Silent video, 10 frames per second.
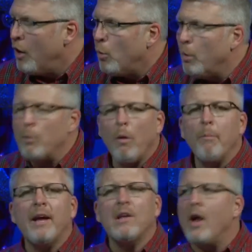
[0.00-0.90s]
We will
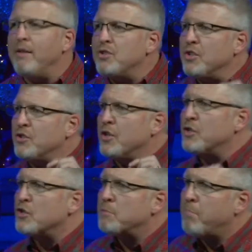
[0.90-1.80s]
make life's
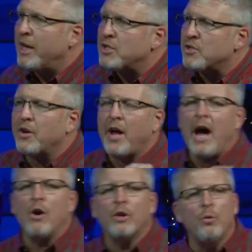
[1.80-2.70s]
decisions based on
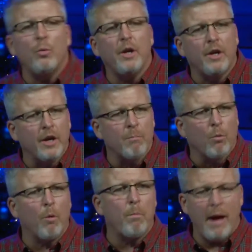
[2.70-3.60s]
how can we get
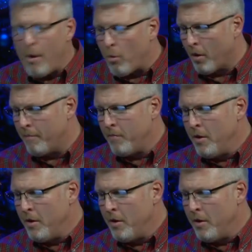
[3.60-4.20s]
more power.